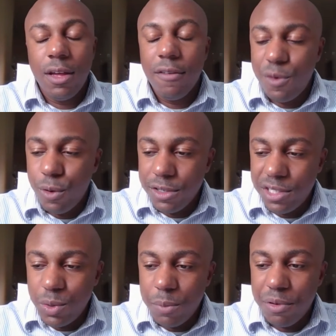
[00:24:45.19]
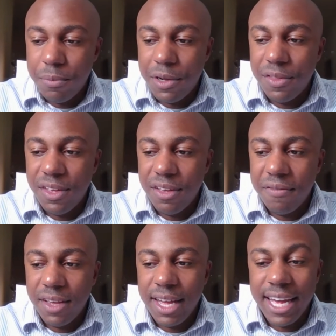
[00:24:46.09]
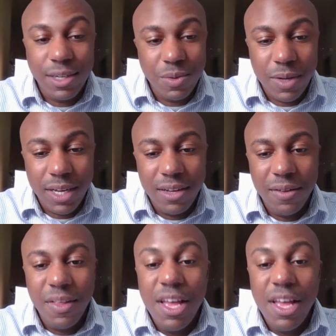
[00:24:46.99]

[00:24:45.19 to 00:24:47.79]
Of course, you would promote the event as well.